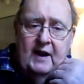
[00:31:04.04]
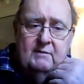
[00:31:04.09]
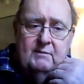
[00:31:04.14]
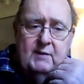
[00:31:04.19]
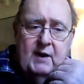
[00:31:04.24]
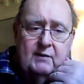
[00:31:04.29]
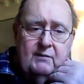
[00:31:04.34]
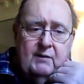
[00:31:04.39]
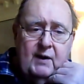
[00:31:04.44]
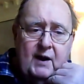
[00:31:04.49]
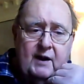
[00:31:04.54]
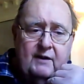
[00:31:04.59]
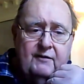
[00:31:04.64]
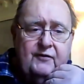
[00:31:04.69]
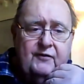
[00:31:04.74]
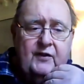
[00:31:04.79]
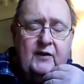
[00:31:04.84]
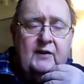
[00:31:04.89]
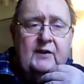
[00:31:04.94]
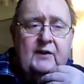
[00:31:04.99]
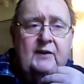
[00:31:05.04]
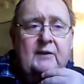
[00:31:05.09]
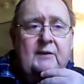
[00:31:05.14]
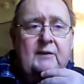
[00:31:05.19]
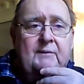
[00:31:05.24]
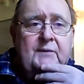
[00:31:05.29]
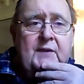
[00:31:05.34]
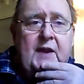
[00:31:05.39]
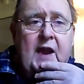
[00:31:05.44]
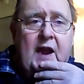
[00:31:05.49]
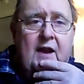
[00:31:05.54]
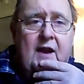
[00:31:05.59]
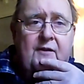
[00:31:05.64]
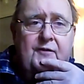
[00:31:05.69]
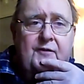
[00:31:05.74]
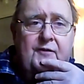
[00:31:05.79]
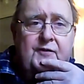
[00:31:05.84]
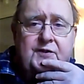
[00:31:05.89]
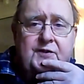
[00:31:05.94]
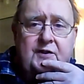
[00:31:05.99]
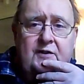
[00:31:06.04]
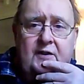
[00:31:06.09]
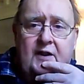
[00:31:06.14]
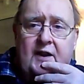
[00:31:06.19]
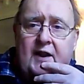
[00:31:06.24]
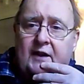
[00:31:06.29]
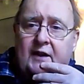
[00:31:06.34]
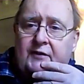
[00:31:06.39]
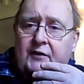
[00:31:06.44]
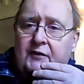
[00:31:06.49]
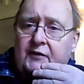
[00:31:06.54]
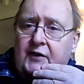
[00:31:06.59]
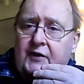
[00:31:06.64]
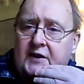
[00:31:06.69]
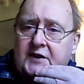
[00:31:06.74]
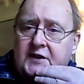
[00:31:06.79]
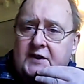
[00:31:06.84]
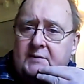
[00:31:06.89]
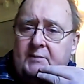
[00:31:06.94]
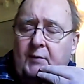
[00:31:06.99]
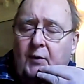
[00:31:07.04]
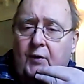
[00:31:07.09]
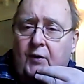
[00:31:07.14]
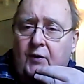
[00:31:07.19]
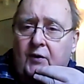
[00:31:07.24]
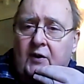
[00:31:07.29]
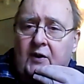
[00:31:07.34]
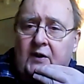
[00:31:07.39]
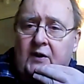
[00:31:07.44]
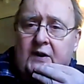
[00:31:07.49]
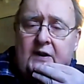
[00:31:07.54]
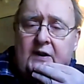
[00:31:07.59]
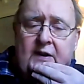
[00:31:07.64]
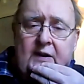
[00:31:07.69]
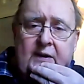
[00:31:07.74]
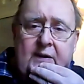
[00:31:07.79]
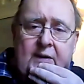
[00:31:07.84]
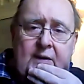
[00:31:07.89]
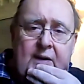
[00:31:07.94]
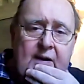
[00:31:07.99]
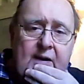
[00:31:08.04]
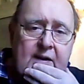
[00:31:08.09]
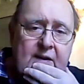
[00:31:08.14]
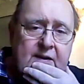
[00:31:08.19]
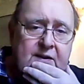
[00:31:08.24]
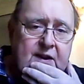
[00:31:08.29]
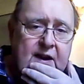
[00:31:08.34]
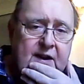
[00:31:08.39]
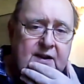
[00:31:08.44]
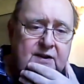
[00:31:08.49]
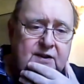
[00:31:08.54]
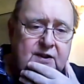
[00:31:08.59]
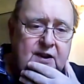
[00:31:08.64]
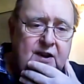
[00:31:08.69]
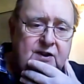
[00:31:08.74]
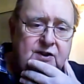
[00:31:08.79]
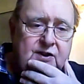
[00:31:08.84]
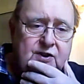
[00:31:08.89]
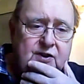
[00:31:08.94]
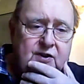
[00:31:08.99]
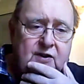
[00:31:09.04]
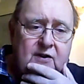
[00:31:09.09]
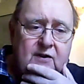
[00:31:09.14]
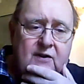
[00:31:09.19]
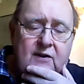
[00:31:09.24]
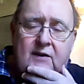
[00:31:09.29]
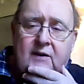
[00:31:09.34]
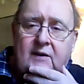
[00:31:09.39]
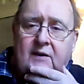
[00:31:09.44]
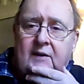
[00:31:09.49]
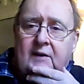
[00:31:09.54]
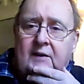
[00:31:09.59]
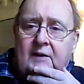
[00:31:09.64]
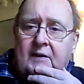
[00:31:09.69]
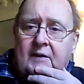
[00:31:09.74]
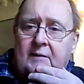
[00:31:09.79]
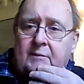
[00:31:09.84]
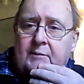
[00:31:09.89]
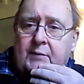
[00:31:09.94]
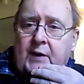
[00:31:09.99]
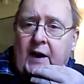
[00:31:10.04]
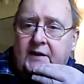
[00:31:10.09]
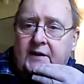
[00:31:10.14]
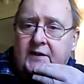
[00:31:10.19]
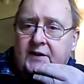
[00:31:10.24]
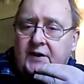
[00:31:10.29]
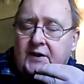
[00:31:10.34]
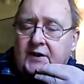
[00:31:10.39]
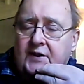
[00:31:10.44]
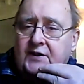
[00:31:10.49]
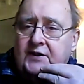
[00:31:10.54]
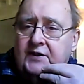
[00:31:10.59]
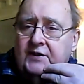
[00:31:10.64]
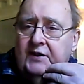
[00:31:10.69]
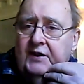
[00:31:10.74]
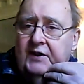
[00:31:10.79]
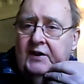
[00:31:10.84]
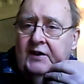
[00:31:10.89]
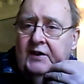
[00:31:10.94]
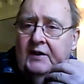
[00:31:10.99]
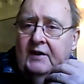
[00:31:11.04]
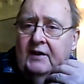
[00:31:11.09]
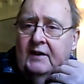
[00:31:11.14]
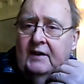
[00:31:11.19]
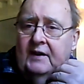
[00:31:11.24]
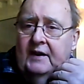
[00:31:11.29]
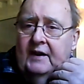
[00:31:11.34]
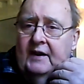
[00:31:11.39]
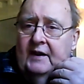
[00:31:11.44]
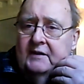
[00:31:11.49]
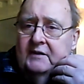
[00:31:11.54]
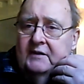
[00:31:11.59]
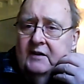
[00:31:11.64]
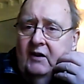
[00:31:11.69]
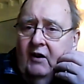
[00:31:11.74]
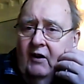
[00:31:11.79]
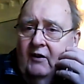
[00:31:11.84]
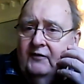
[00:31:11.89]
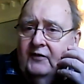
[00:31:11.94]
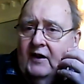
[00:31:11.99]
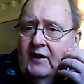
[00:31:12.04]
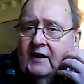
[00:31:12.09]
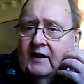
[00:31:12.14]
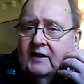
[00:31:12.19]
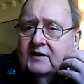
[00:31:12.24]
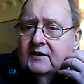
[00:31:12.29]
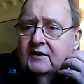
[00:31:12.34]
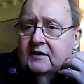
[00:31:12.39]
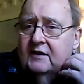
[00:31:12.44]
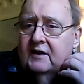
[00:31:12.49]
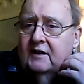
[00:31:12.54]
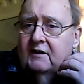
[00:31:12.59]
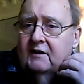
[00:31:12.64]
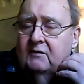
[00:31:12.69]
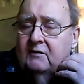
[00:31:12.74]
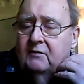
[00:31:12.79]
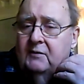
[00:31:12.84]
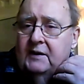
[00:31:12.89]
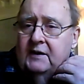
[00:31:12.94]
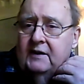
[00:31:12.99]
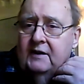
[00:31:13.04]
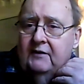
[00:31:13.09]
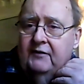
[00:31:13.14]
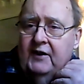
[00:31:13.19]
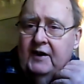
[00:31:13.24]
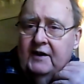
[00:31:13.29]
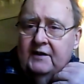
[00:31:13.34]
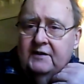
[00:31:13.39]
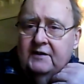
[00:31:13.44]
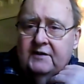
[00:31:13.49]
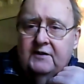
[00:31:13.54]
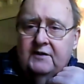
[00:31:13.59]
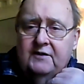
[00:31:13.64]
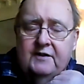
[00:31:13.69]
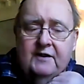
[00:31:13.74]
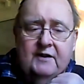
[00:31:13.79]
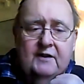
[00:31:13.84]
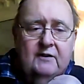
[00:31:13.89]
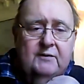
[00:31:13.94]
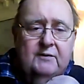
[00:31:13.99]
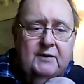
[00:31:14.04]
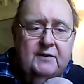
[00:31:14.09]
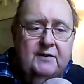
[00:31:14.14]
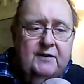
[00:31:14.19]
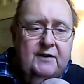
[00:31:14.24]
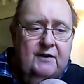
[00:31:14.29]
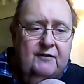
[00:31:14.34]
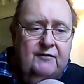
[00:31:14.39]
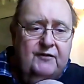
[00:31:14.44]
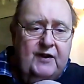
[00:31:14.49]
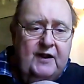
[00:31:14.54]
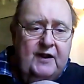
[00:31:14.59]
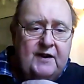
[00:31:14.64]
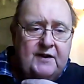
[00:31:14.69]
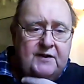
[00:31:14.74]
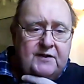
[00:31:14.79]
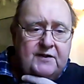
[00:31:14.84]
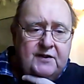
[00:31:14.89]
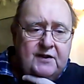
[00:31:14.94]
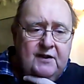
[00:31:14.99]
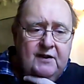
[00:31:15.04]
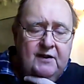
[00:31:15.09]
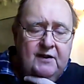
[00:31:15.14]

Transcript: and my wife still have a very small taxation practice. And of late, we have had to deal with the affairs